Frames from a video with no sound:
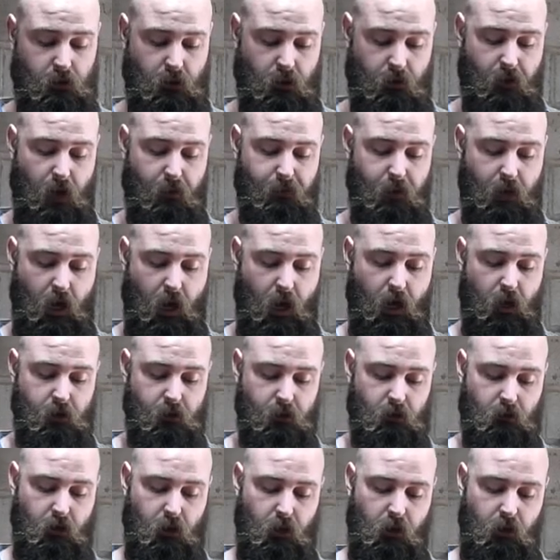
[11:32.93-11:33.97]
I'm happy to
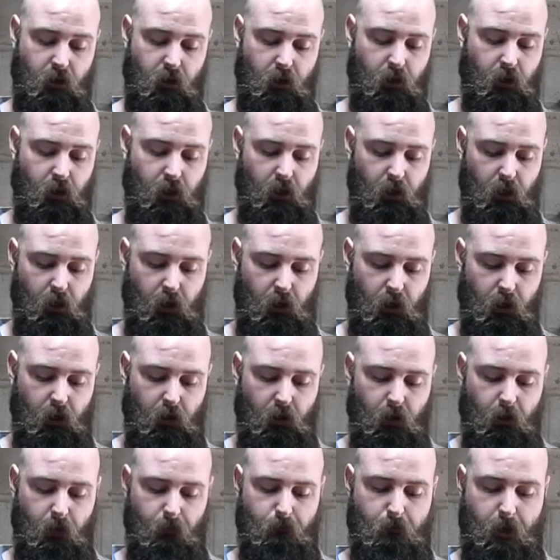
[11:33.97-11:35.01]
answer anything.
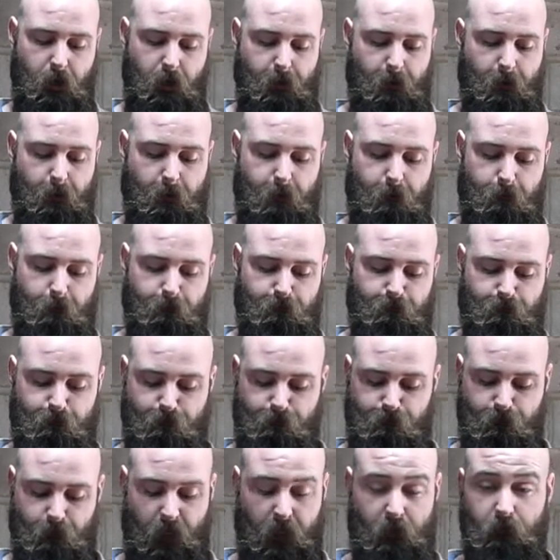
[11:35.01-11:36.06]
Even
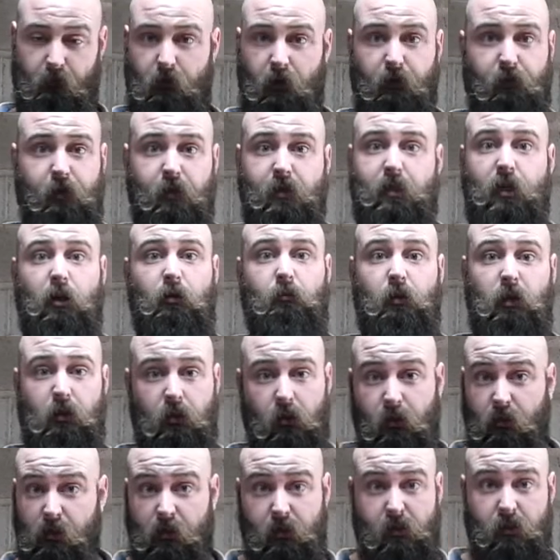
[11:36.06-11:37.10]
if you tell me
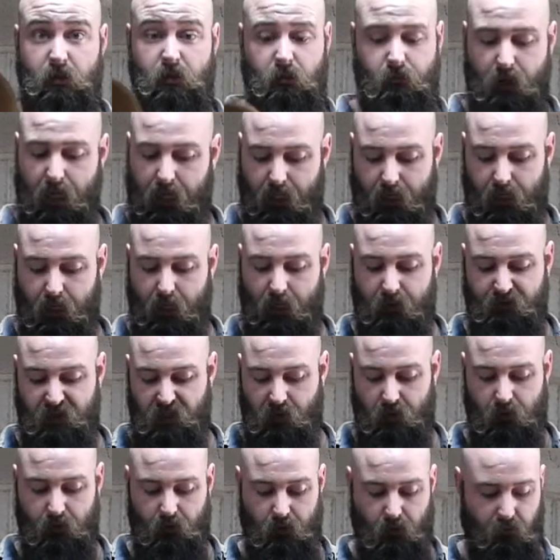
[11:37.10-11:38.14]
that this isn't
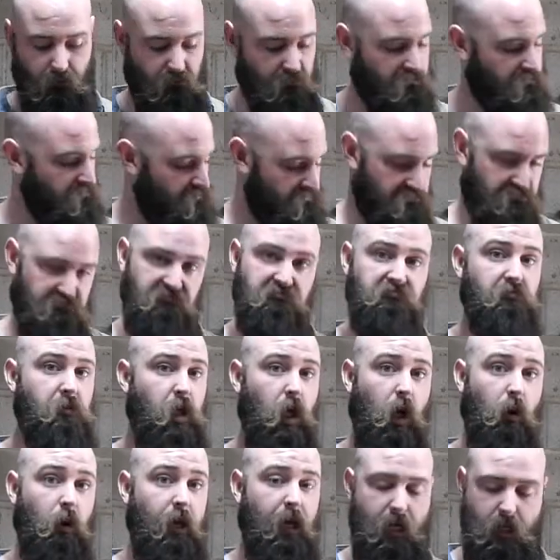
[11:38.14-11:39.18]
macadamia, then
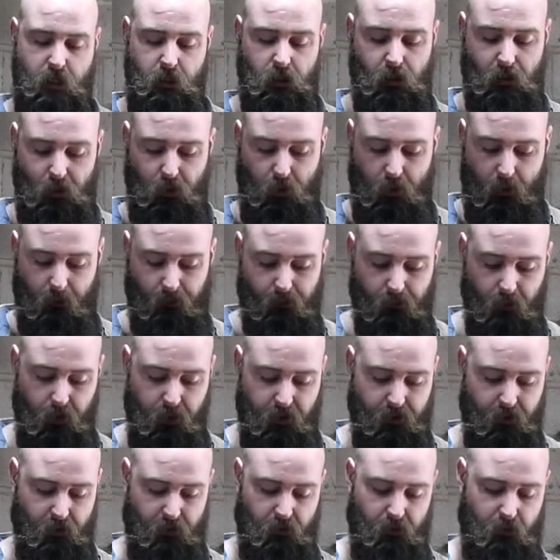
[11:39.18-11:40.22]
go ahead and do it,
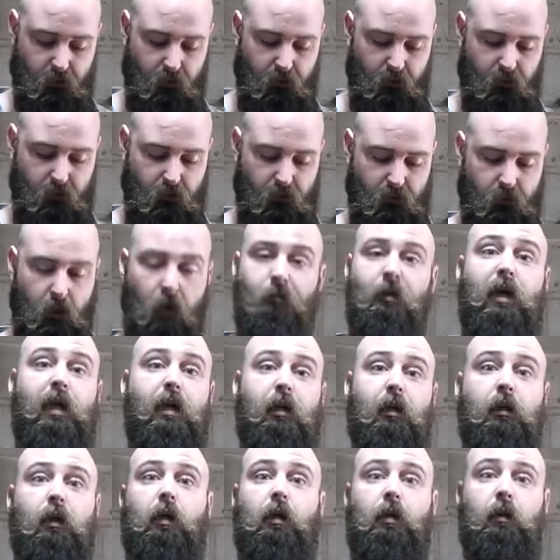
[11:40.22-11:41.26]
because I'm here
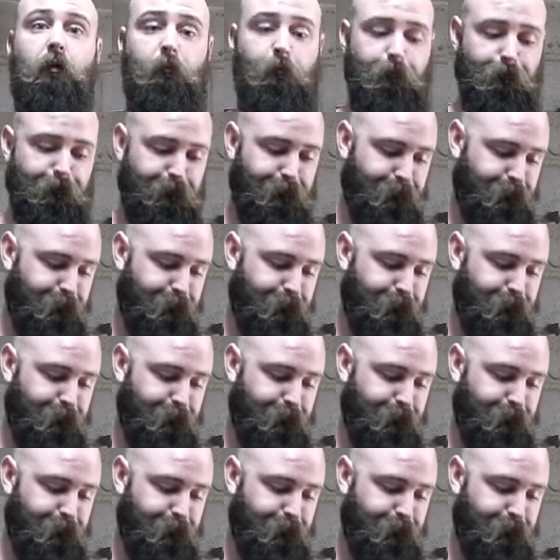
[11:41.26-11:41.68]
to learn.